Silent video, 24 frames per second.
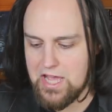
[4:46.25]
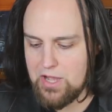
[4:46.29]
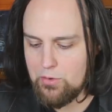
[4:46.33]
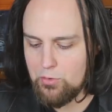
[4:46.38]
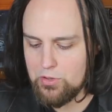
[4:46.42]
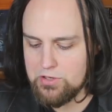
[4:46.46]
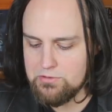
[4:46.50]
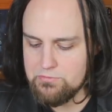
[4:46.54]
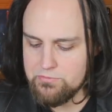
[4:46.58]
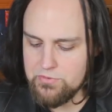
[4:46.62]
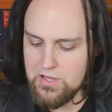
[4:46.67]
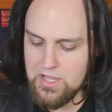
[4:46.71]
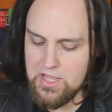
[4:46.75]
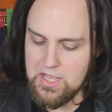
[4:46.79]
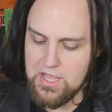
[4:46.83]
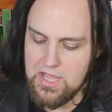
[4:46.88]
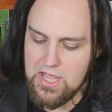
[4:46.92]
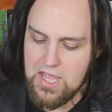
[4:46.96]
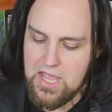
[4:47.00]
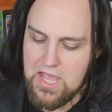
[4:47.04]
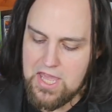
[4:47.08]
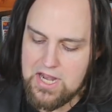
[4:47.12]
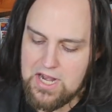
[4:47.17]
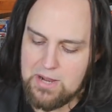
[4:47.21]
that one.
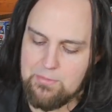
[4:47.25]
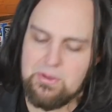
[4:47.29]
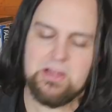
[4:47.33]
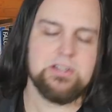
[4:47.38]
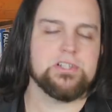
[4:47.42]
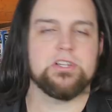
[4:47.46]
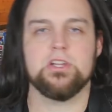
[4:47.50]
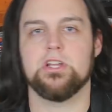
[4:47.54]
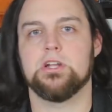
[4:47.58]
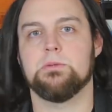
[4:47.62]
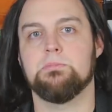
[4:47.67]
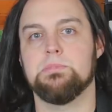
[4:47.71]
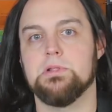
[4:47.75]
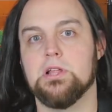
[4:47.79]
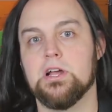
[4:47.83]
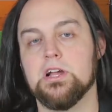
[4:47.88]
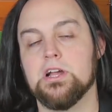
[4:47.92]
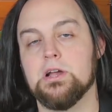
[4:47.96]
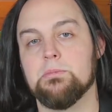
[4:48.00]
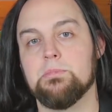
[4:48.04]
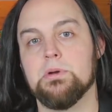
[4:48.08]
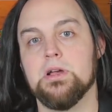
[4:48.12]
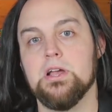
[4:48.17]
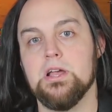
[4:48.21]
And I'm actually gonna
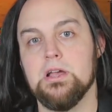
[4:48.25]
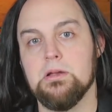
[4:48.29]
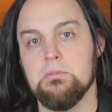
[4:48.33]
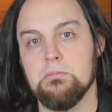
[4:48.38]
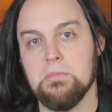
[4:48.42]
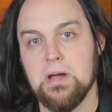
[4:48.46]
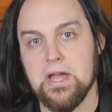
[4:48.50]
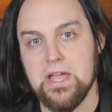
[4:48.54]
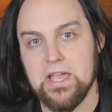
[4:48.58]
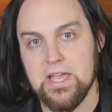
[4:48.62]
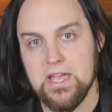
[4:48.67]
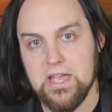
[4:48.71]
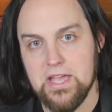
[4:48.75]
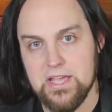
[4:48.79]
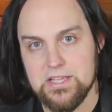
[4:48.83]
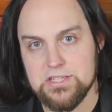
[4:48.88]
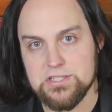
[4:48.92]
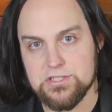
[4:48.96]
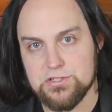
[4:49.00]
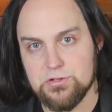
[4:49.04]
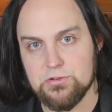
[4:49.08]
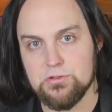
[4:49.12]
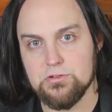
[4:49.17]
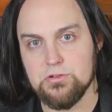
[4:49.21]
plug up my
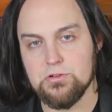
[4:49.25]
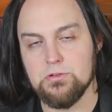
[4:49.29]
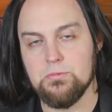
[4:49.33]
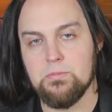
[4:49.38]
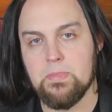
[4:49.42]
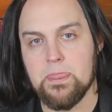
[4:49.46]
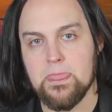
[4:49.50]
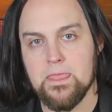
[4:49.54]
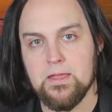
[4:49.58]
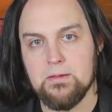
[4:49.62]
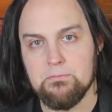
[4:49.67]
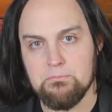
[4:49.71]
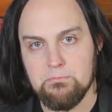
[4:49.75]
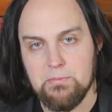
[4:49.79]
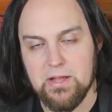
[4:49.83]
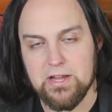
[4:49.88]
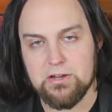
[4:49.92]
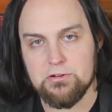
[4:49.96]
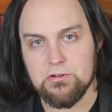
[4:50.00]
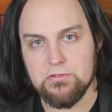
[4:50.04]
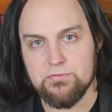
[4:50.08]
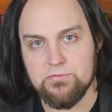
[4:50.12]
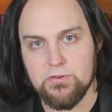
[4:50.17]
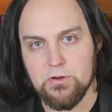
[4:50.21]
external
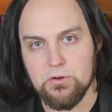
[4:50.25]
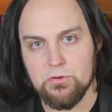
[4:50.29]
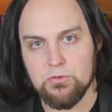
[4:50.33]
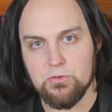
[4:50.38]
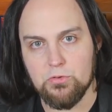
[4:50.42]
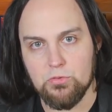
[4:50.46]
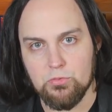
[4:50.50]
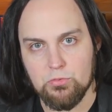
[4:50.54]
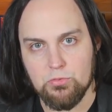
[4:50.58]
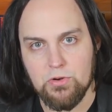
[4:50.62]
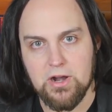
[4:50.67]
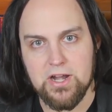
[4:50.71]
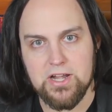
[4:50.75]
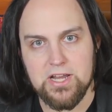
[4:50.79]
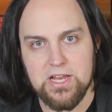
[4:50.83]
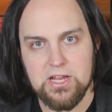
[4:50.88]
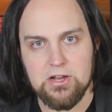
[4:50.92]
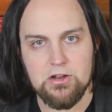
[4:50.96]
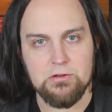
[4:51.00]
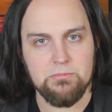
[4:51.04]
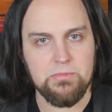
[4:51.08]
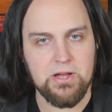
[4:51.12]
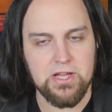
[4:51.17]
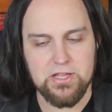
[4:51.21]
microphone right
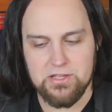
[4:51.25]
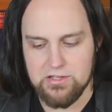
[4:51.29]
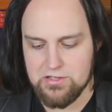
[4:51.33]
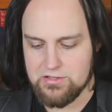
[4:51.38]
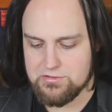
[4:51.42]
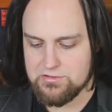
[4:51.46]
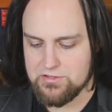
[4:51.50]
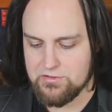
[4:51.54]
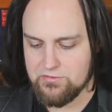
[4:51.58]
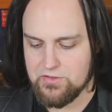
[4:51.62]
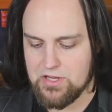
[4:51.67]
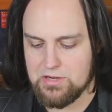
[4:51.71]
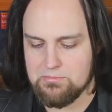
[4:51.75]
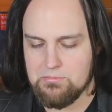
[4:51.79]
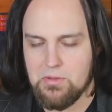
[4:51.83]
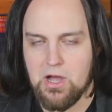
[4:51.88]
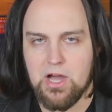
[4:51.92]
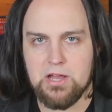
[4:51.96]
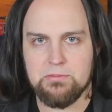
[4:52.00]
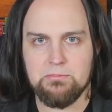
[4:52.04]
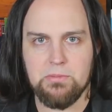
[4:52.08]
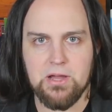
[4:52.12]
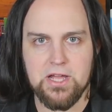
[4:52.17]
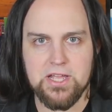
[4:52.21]
here. My uh, I've got a
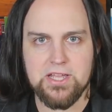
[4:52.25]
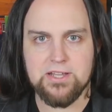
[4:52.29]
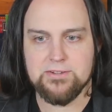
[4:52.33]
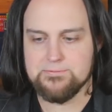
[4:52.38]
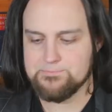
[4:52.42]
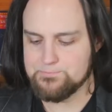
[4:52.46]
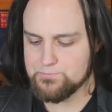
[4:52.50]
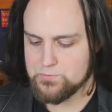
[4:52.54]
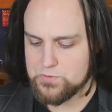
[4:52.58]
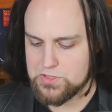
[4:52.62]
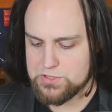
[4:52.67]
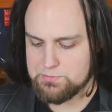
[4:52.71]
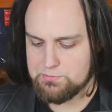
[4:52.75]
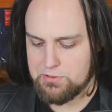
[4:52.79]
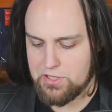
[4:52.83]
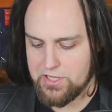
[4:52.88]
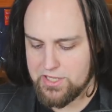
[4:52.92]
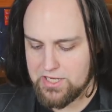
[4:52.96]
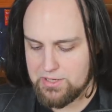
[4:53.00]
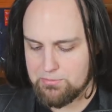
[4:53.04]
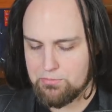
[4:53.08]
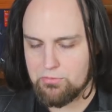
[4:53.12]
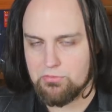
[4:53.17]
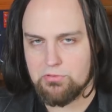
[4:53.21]
ModMic. Just
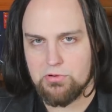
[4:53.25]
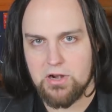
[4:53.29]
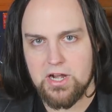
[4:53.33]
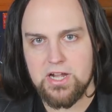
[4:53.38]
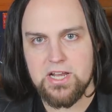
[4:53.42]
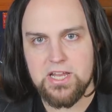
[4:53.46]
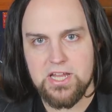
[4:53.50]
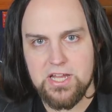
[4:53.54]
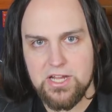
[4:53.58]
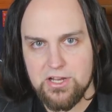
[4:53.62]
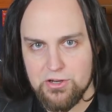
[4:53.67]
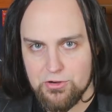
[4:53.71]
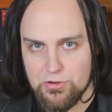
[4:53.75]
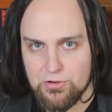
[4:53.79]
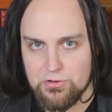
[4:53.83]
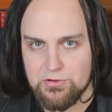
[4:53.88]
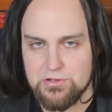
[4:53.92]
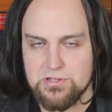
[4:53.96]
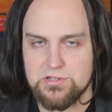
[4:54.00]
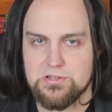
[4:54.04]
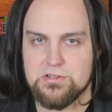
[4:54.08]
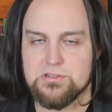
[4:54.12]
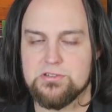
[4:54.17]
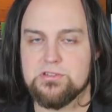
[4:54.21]
plug it up right
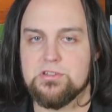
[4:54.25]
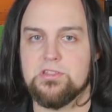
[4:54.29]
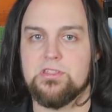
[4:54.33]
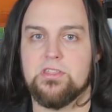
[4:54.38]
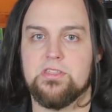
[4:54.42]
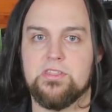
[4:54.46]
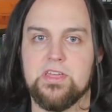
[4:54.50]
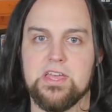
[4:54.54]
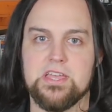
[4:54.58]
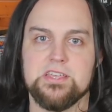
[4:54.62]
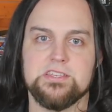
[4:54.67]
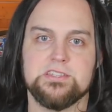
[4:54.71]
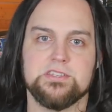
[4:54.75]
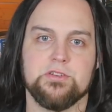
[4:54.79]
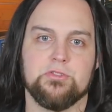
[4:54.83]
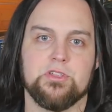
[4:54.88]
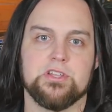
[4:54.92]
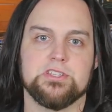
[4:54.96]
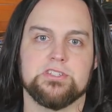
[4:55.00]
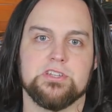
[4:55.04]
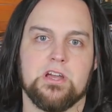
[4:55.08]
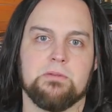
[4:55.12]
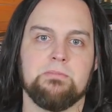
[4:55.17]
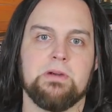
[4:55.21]
here to this so
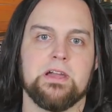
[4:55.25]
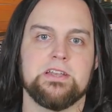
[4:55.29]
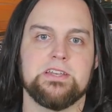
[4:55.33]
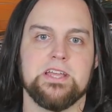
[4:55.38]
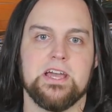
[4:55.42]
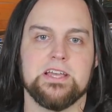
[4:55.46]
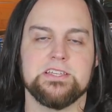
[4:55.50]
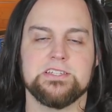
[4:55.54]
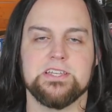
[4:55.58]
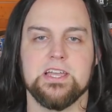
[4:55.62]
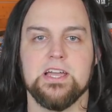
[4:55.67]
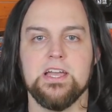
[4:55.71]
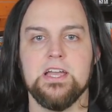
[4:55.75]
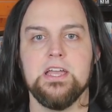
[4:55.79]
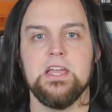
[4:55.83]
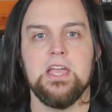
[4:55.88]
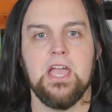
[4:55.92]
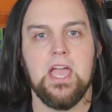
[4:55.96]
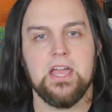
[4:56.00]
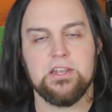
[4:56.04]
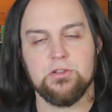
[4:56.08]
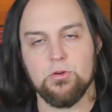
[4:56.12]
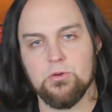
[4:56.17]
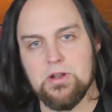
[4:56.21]
that it's on my desk
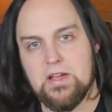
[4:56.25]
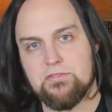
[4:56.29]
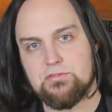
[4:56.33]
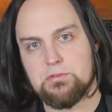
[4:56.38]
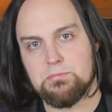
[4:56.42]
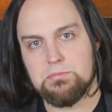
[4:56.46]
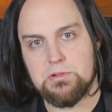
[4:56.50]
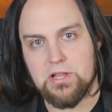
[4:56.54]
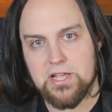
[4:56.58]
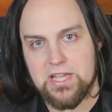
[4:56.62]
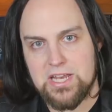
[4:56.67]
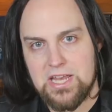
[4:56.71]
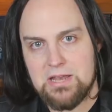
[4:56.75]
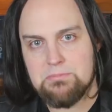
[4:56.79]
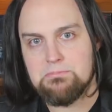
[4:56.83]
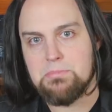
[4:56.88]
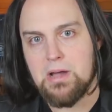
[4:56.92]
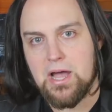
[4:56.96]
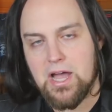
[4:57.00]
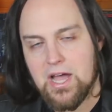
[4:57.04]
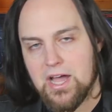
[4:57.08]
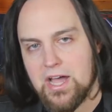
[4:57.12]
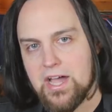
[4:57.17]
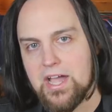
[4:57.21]
don't have to plug it in
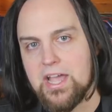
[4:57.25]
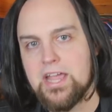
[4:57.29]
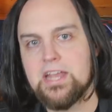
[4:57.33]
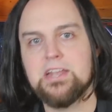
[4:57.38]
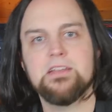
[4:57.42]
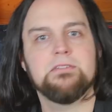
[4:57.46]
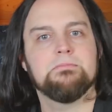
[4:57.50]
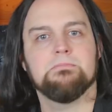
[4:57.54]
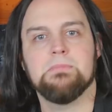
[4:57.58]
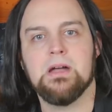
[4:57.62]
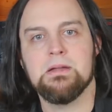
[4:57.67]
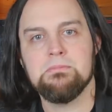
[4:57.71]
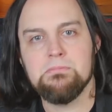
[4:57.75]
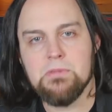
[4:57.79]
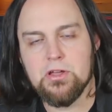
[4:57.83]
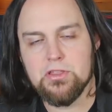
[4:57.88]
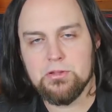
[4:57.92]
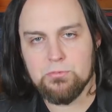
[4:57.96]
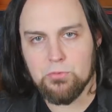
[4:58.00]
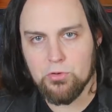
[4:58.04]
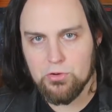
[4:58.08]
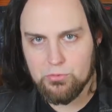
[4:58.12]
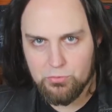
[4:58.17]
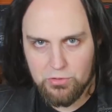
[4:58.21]
behind my
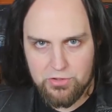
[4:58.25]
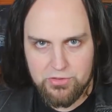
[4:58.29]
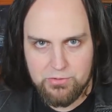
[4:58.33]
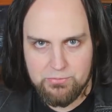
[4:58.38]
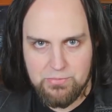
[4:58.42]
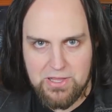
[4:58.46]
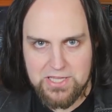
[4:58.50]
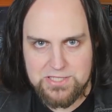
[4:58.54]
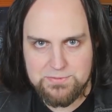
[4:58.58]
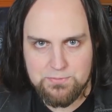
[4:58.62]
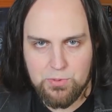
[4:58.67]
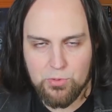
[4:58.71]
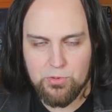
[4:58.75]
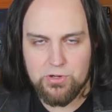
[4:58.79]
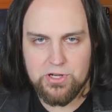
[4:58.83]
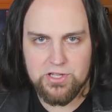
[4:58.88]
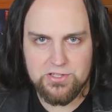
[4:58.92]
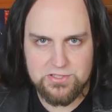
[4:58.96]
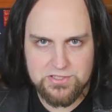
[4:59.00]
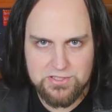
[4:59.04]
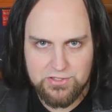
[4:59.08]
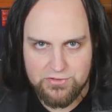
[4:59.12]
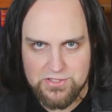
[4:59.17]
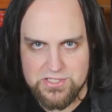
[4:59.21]
motherboard where the best port
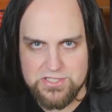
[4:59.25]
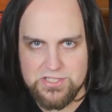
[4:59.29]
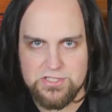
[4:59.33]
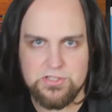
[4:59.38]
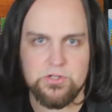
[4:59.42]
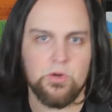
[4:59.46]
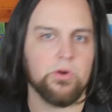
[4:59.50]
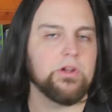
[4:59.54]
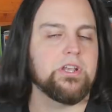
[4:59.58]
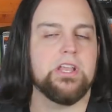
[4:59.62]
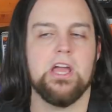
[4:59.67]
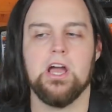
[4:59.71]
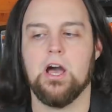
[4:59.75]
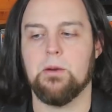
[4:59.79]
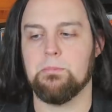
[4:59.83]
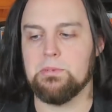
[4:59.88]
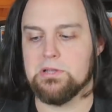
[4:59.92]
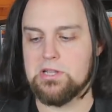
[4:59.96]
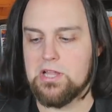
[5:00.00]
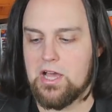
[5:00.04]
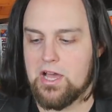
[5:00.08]
is. So this is going to help a